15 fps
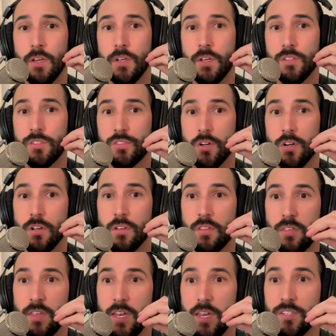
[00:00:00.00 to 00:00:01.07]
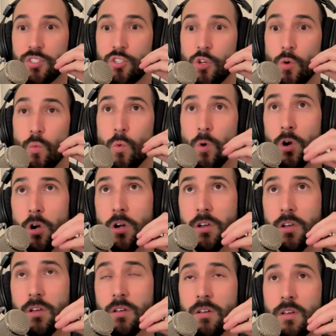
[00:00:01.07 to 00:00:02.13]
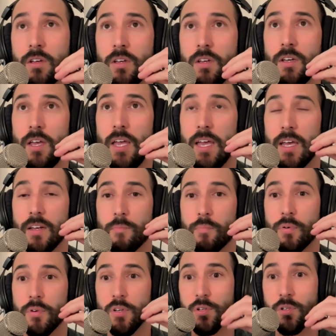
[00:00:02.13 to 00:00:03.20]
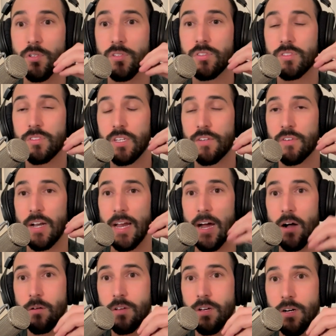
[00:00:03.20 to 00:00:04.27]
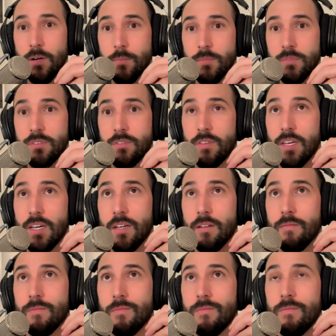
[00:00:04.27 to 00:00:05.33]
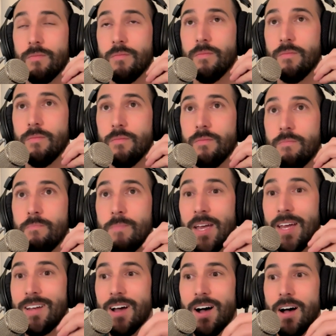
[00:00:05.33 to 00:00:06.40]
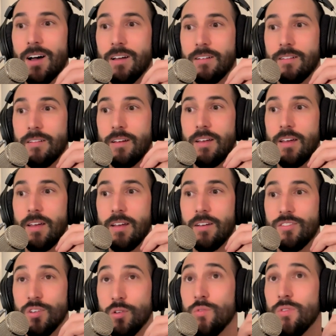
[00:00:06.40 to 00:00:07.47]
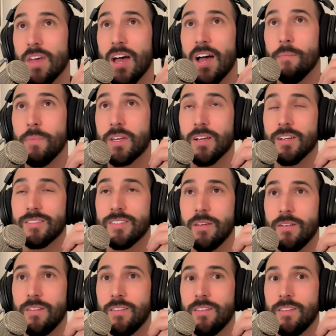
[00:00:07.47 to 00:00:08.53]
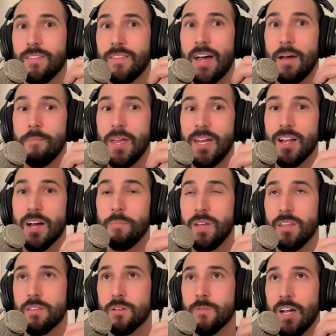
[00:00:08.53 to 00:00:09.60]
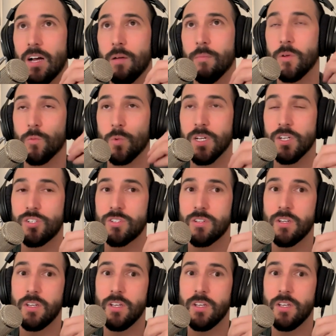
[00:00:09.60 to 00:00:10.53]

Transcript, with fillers: certain things to work and produce different outcomes that may not do that because it that may not be the realm in which